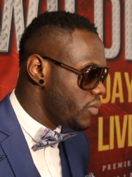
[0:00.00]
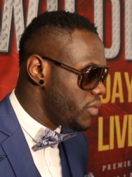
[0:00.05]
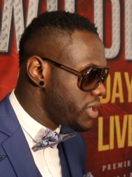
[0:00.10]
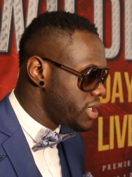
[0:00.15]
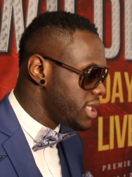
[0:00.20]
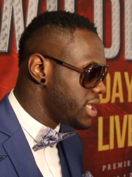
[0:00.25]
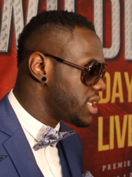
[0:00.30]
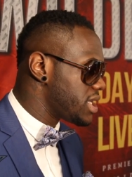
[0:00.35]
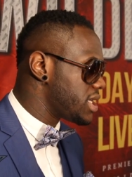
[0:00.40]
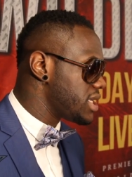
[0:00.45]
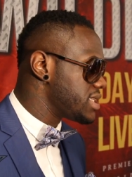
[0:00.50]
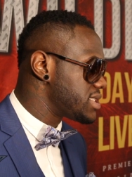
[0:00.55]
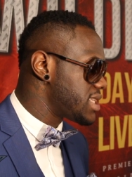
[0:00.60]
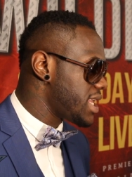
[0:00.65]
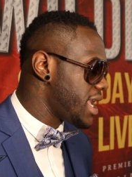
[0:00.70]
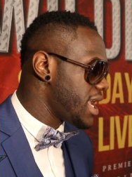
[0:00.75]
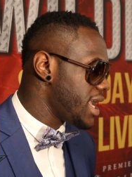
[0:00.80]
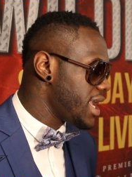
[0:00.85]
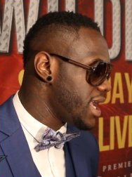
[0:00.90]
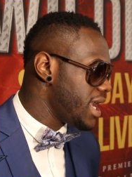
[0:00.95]
we needed a
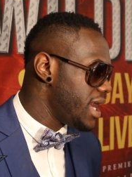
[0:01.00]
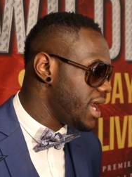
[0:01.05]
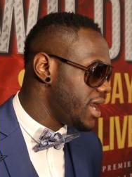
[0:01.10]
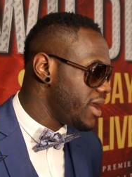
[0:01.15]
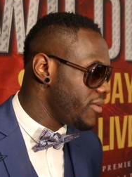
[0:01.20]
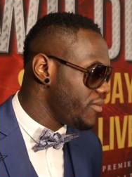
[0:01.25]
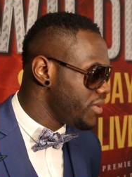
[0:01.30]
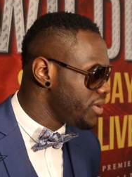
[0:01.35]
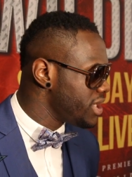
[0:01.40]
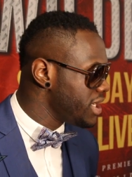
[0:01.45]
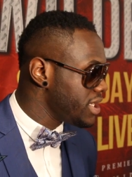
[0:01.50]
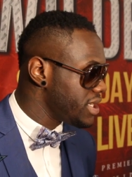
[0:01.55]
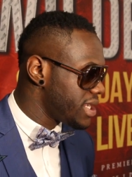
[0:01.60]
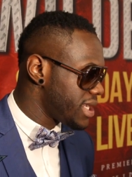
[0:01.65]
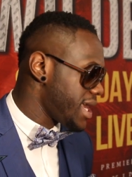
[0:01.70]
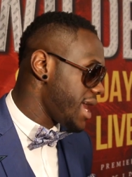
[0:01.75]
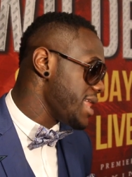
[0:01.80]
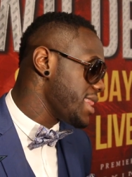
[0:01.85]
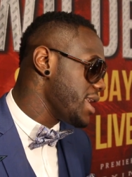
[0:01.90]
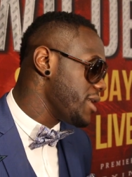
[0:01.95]

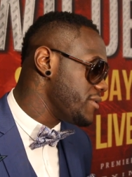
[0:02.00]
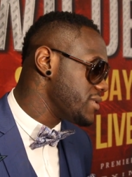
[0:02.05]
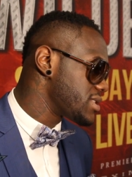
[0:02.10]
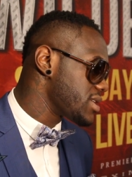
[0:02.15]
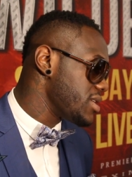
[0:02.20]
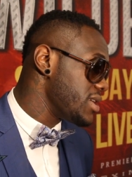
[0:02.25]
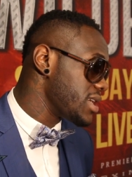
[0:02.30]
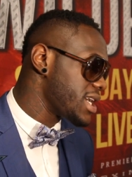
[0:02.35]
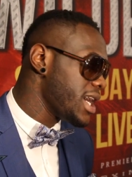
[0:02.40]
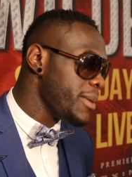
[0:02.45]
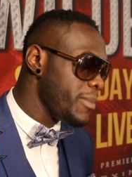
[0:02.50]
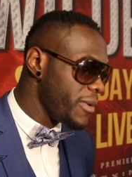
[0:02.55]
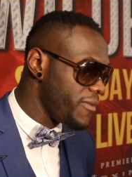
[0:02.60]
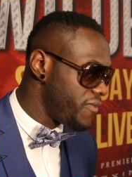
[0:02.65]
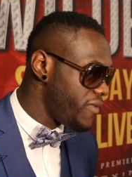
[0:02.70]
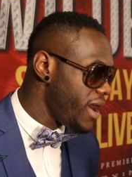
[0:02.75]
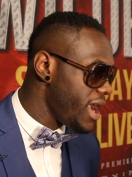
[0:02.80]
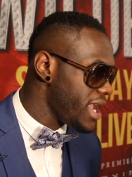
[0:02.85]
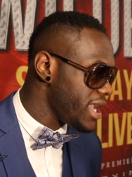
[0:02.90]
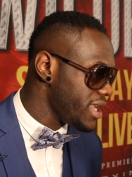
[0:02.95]
guy that was going to come and
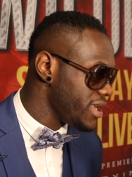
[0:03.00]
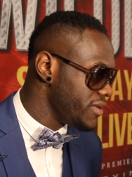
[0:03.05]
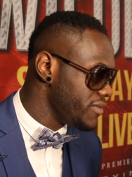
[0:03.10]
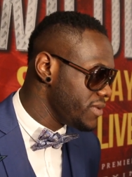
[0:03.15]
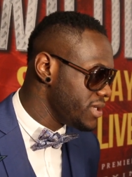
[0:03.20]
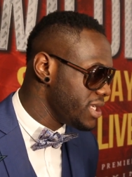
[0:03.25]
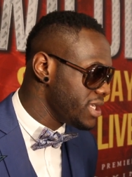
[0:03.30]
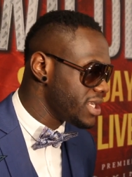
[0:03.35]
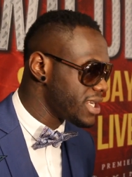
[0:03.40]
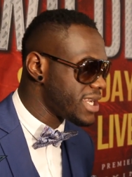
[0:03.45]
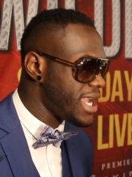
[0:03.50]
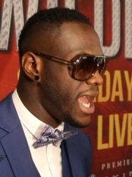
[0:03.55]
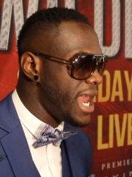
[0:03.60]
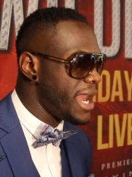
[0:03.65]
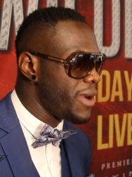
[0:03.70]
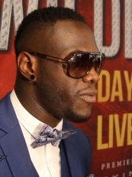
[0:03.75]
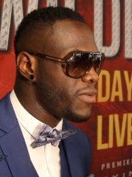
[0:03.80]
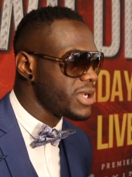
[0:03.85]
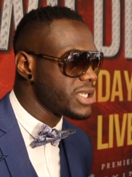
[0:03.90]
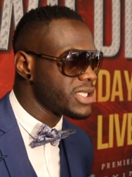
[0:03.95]
fight. We needed a guy
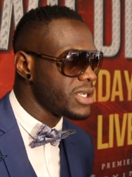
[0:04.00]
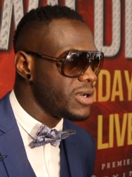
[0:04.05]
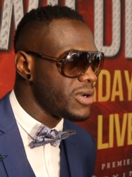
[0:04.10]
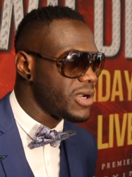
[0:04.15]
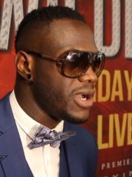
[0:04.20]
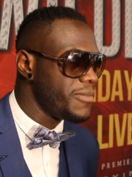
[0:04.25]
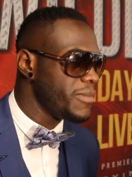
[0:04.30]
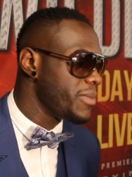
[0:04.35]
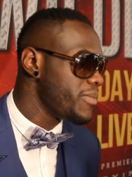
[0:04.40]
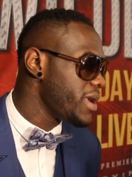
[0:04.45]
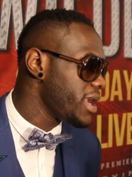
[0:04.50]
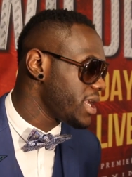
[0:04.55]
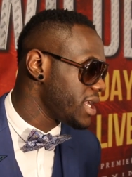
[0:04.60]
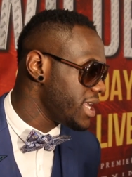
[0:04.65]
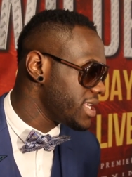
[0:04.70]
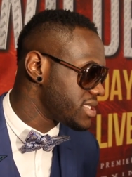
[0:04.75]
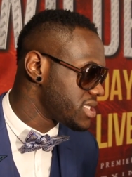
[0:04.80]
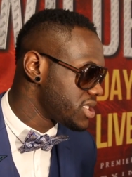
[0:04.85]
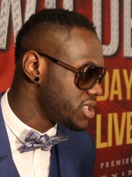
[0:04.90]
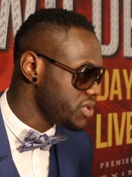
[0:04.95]
that wasn't going to come and make
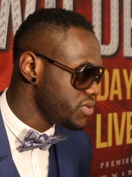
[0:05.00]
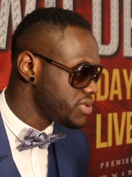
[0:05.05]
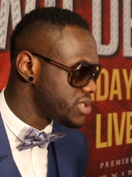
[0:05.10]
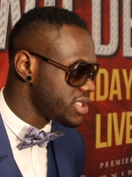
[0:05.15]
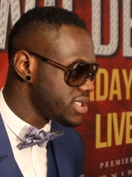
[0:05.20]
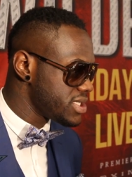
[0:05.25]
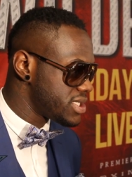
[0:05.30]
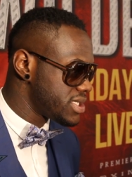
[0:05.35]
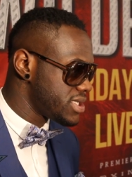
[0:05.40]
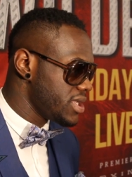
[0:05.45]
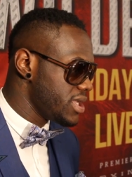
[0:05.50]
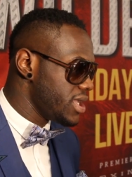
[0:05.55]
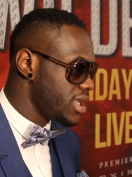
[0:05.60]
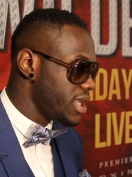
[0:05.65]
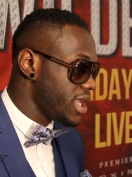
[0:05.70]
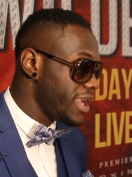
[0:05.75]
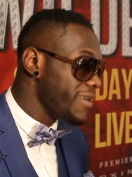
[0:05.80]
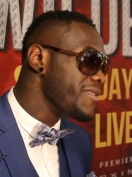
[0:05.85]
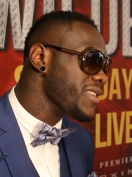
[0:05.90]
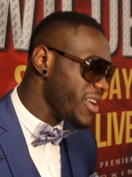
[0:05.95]
excuses,
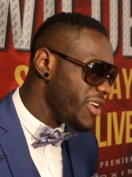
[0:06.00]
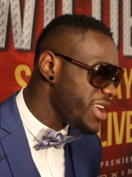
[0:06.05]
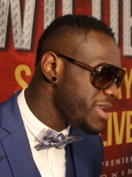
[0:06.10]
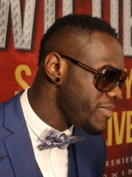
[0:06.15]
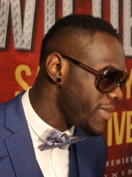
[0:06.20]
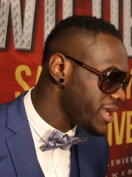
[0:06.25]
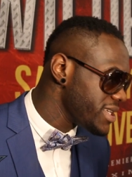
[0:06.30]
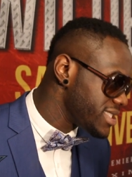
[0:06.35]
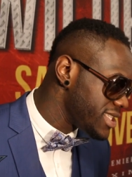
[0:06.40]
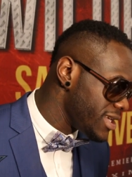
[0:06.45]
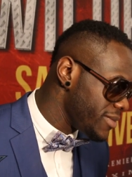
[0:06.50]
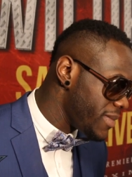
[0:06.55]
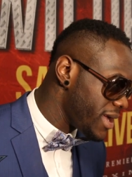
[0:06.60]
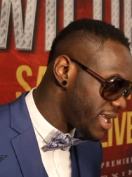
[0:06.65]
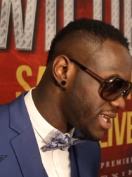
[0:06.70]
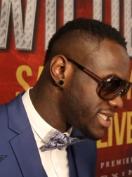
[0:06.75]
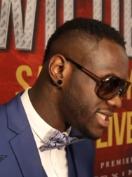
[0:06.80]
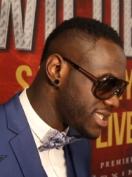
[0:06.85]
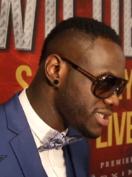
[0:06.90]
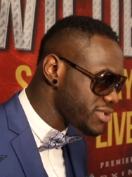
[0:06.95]
even though he may still
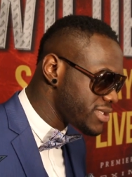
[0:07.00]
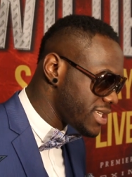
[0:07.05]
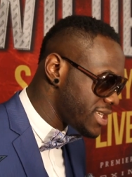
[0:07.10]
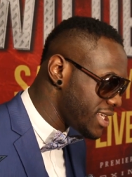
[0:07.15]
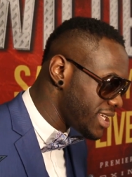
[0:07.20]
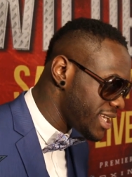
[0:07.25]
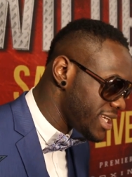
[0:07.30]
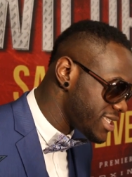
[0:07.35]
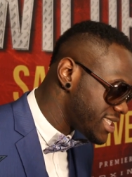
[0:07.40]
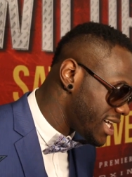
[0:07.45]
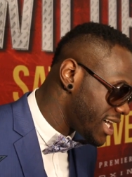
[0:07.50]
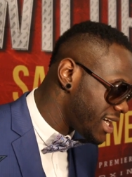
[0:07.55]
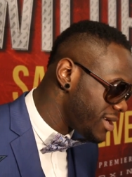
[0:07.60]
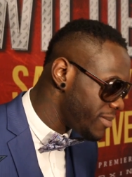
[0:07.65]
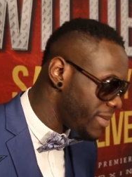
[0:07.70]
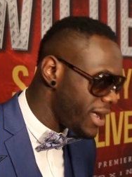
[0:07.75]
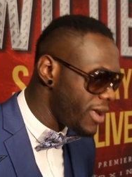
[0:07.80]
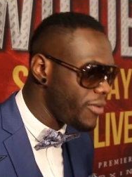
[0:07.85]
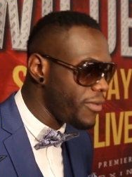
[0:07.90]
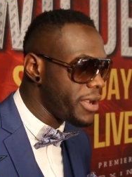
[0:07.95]
make excuses at the end talking
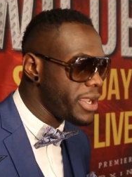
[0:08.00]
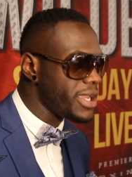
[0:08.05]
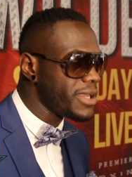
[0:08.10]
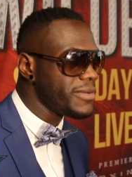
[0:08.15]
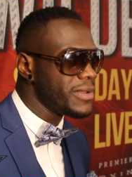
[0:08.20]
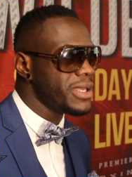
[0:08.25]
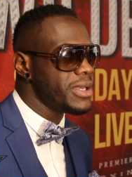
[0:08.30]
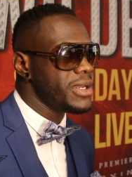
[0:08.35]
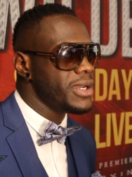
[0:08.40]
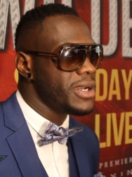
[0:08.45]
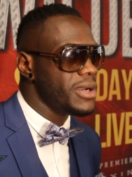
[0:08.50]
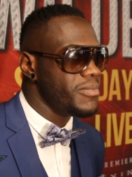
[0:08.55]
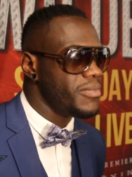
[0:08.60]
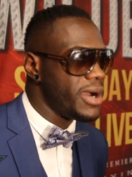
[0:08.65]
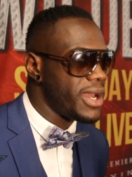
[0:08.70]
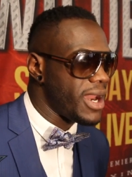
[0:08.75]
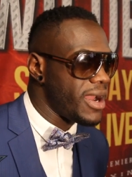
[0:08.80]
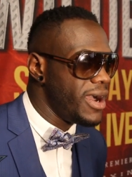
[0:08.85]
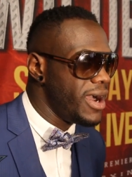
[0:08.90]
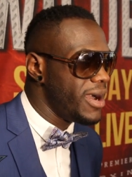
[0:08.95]
about weight.
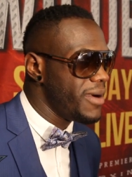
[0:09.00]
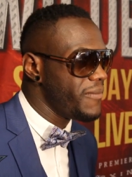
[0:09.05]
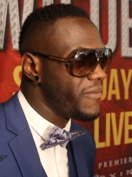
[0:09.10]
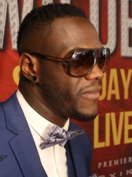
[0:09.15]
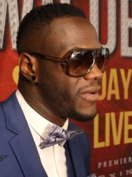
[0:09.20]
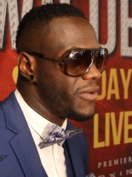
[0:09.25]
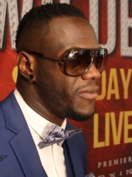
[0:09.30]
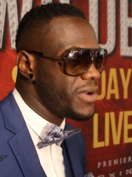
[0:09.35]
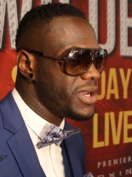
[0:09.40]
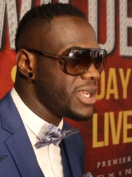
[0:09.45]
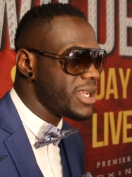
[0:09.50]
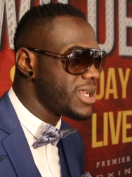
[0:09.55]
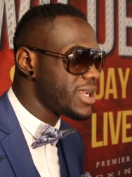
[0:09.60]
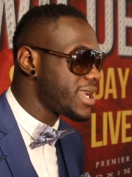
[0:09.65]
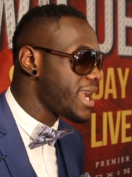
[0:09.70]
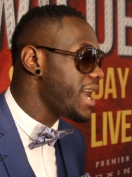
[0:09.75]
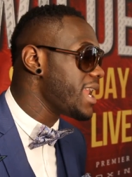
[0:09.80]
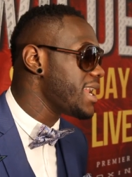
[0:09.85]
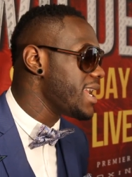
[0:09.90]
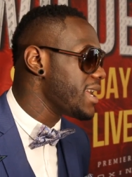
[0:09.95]
But we need a
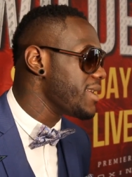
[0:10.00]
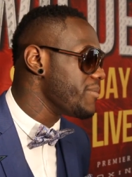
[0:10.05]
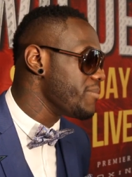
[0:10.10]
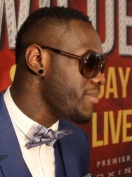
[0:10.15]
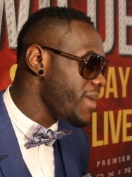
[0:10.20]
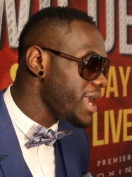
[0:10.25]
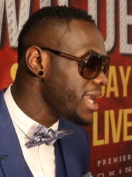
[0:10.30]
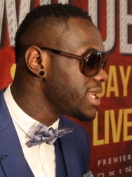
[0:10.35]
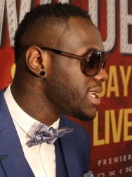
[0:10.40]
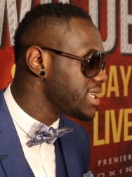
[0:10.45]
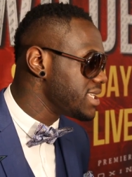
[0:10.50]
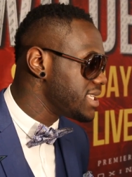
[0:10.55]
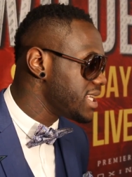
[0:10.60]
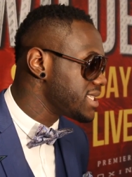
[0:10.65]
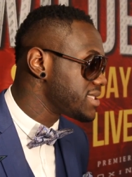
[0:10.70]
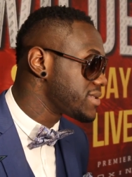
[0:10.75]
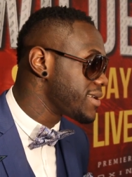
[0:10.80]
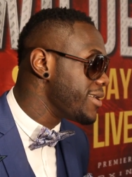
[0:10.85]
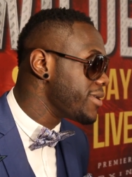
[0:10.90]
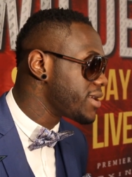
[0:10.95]
guy that mainly
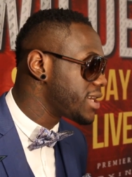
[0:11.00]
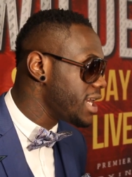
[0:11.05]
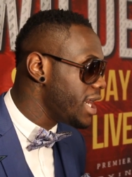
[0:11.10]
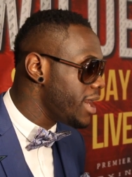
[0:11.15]
that's going to